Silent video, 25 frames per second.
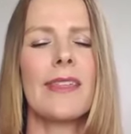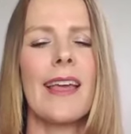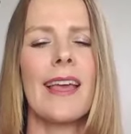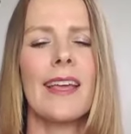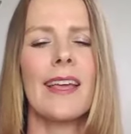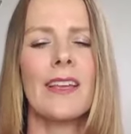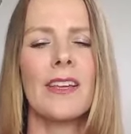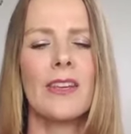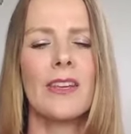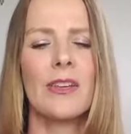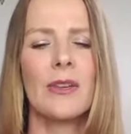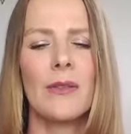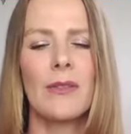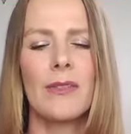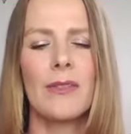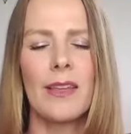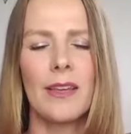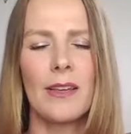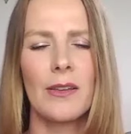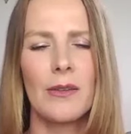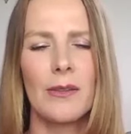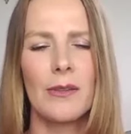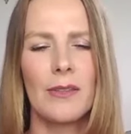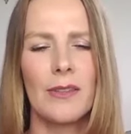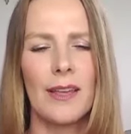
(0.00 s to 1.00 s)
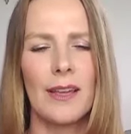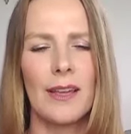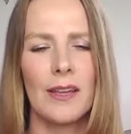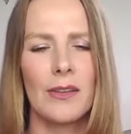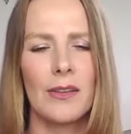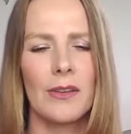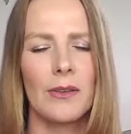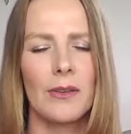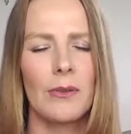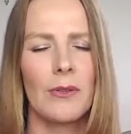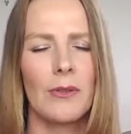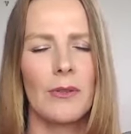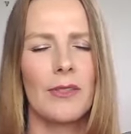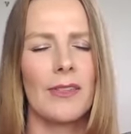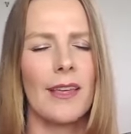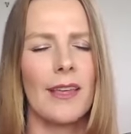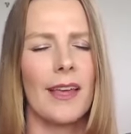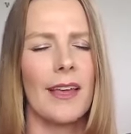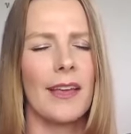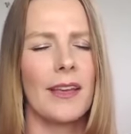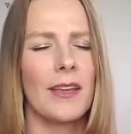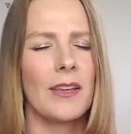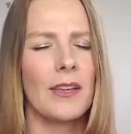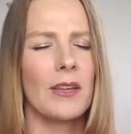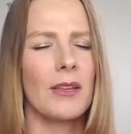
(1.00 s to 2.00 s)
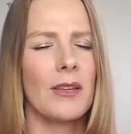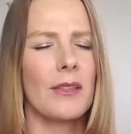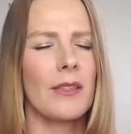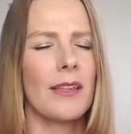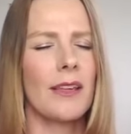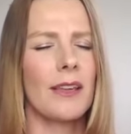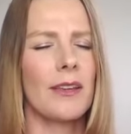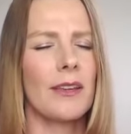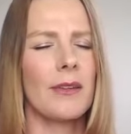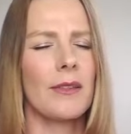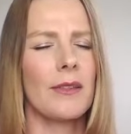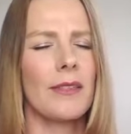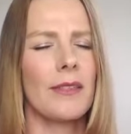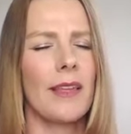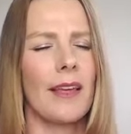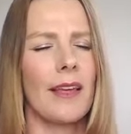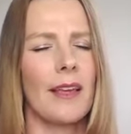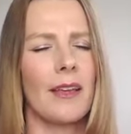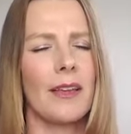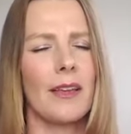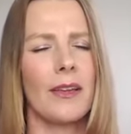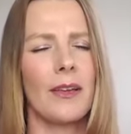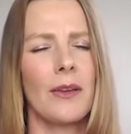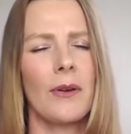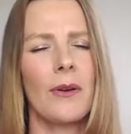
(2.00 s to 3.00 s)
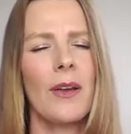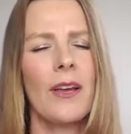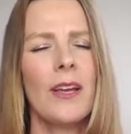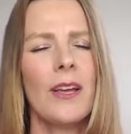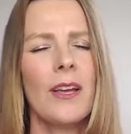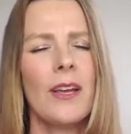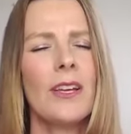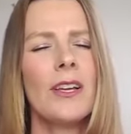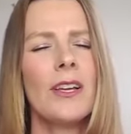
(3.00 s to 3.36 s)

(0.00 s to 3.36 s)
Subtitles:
Thank you, thank you, thank you. Thank you, thank you, thank you.